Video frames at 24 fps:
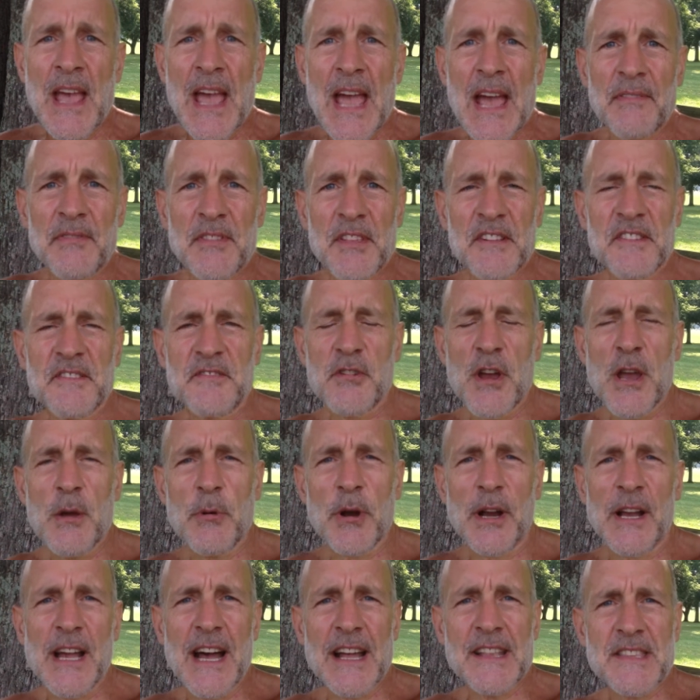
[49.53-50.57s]
If this tree
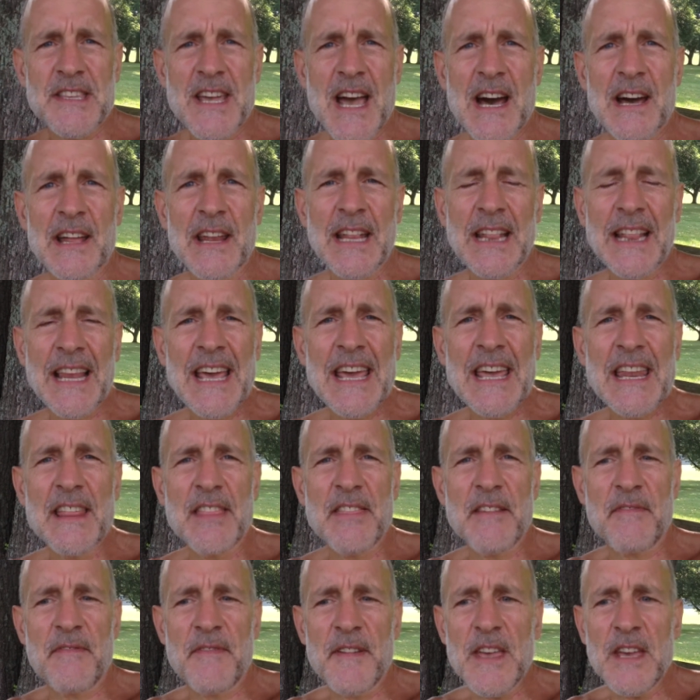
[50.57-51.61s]
were cut down and laid in
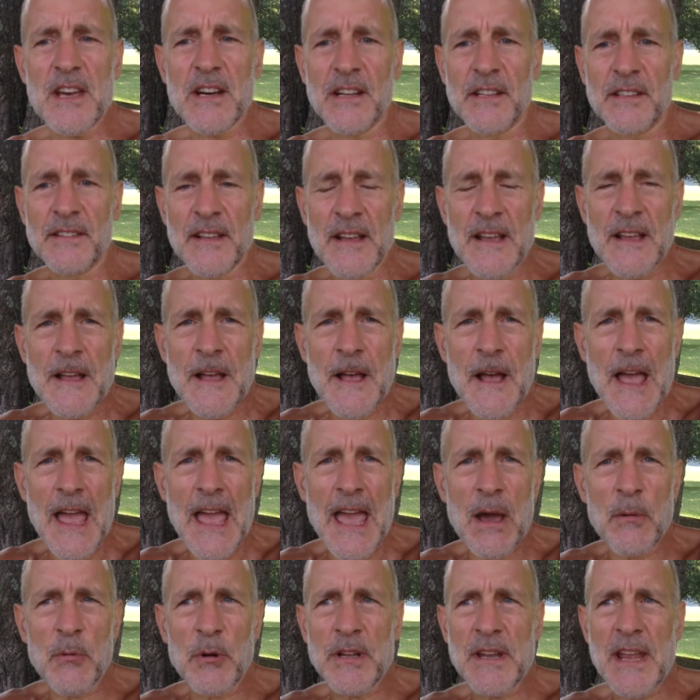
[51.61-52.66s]
the field,
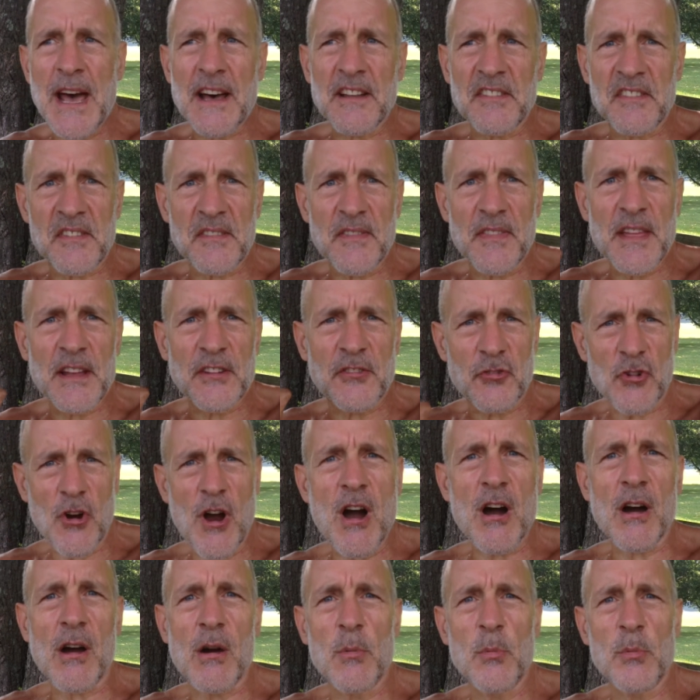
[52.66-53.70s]
it would the
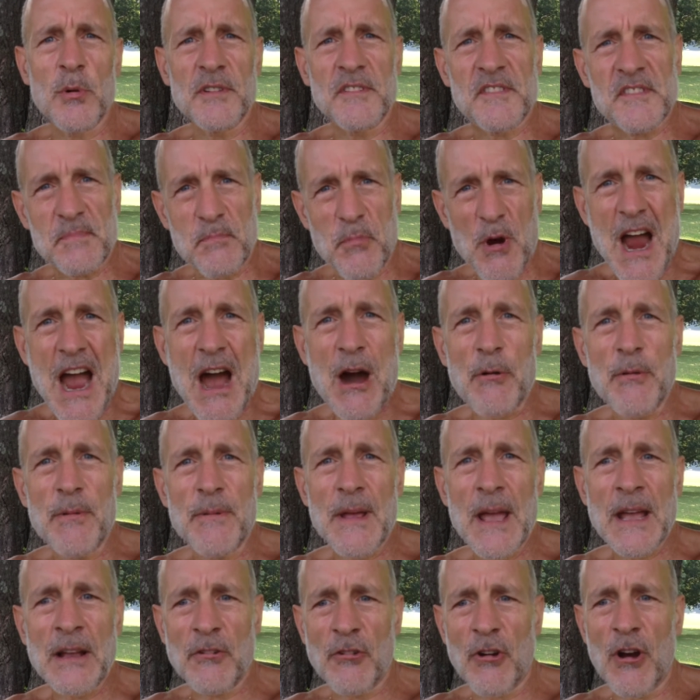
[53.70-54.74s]
trunk would sprout
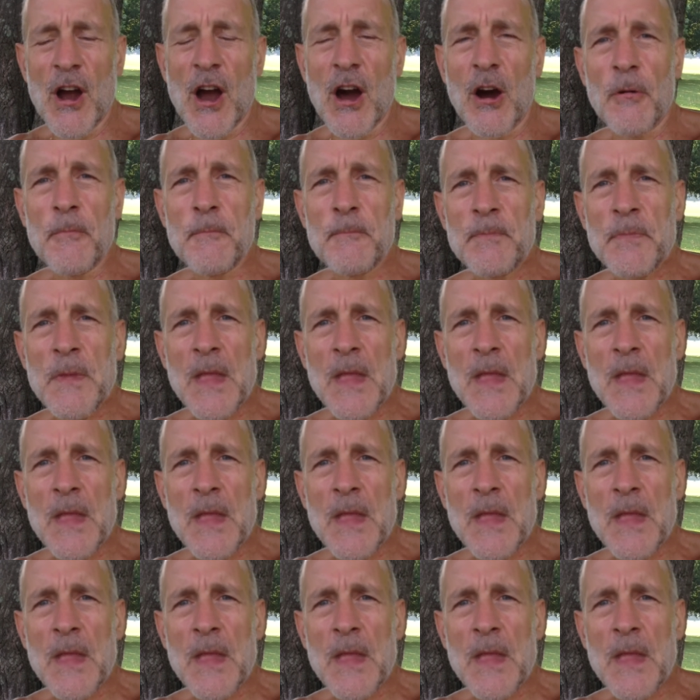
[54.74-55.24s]
and grow.